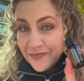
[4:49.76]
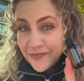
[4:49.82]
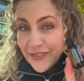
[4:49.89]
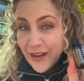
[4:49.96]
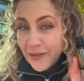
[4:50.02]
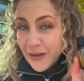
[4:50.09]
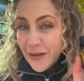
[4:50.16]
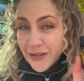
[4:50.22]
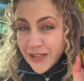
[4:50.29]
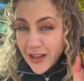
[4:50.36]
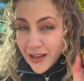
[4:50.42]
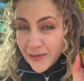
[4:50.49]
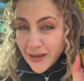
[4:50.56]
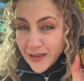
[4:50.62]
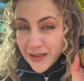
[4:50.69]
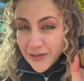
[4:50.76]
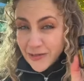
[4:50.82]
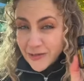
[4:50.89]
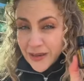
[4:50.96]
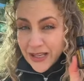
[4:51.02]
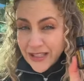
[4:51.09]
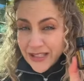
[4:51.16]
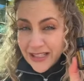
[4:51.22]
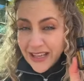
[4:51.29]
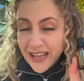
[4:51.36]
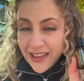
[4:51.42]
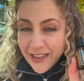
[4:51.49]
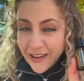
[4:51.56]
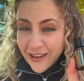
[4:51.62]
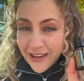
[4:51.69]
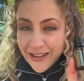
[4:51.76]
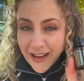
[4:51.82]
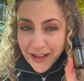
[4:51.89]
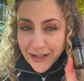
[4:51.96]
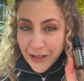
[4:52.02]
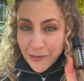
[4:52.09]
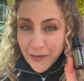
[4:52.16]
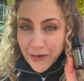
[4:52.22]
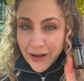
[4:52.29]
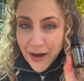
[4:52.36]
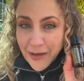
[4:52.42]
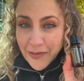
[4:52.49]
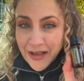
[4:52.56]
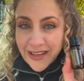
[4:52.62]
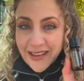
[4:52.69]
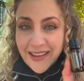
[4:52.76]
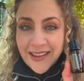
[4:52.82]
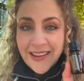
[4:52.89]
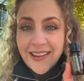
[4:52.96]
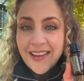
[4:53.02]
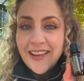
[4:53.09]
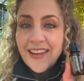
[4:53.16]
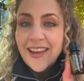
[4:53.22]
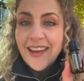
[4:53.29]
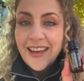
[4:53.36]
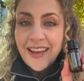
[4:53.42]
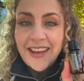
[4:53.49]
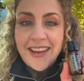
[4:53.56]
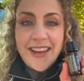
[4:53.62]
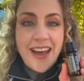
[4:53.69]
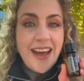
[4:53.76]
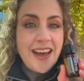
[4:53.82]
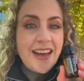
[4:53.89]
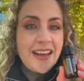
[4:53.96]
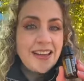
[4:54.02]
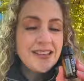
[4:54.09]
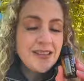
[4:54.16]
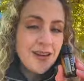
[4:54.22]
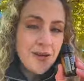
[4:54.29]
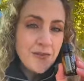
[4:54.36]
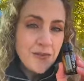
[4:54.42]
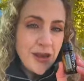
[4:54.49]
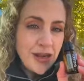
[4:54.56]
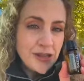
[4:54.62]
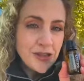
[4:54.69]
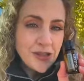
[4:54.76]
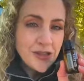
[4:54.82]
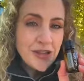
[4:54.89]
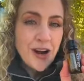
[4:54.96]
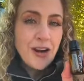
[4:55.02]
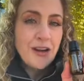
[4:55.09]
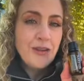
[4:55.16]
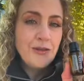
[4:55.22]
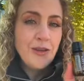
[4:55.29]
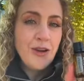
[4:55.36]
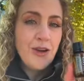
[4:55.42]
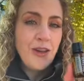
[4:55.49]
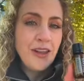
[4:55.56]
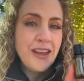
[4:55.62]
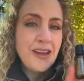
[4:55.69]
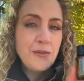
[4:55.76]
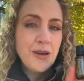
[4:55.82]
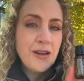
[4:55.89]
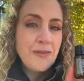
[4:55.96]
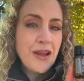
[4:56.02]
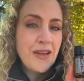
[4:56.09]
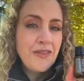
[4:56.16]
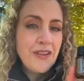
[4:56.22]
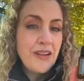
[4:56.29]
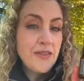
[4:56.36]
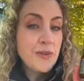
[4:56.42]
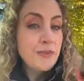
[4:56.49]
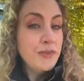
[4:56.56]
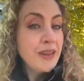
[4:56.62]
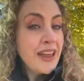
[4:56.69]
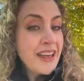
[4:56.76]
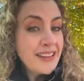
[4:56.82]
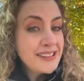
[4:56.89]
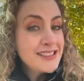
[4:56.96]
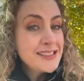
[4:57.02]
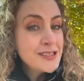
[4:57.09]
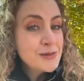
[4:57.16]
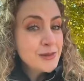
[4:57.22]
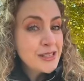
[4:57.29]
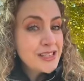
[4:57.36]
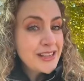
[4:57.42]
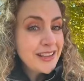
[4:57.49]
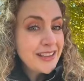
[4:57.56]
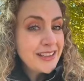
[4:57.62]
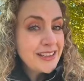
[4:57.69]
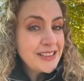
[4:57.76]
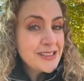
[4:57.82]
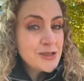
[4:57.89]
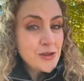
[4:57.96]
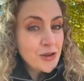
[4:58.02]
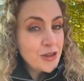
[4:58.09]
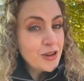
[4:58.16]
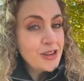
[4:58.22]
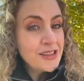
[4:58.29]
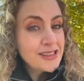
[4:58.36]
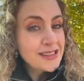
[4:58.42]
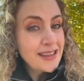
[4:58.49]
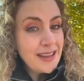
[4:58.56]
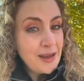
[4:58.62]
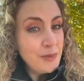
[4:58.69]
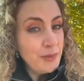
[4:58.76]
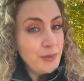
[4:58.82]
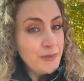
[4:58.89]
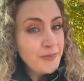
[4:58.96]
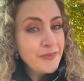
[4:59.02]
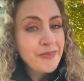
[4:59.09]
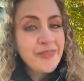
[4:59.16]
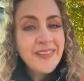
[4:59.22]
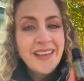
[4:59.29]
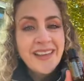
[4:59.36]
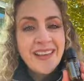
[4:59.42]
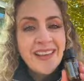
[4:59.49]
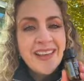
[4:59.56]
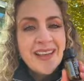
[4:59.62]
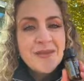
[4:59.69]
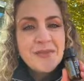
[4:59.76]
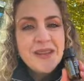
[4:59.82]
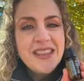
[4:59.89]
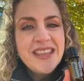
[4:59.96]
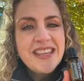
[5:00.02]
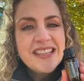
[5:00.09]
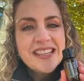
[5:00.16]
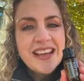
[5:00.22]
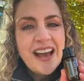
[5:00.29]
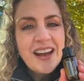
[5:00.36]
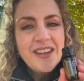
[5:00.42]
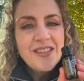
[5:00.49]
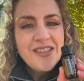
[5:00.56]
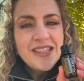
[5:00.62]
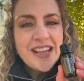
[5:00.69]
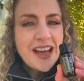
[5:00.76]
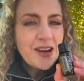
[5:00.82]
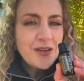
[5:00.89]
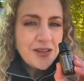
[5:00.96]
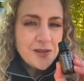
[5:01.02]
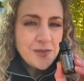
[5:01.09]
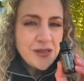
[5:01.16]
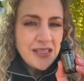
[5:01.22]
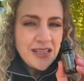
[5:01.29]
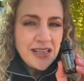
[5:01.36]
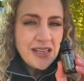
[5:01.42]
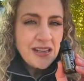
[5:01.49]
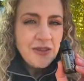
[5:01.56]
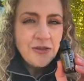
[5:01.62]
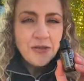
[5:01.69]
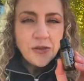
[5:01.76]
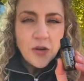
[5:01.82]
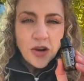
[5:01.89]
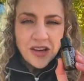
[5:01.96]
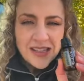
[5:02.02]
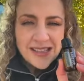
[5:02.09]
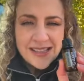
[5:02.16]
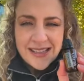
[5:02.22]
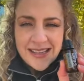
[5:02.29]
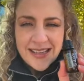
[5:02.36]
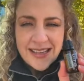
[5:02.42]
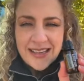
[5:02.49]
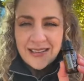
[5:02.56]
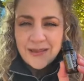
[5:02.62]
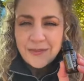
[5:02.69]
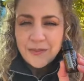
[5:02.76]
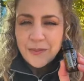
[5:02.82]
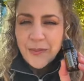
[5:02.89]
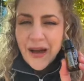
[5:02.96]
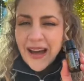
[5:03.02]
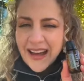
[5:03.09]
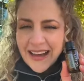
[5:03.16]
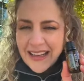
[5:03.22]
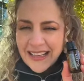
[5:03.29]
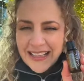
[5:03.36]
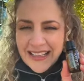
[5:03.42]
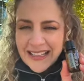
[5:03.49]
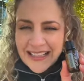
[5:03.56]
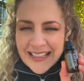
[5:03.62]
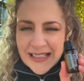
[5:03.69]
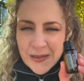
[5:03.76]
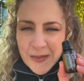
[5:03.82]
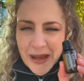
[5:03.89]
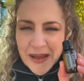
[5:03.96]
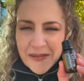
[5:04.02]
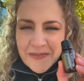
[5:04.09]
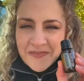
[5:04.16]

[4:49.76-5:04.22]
Right, we don't talk about this one much either, not super common. It has a major starring role in one of my favorite blends, which is Northern Escape. But this kind of is that Christmassy, foresty, piney smell.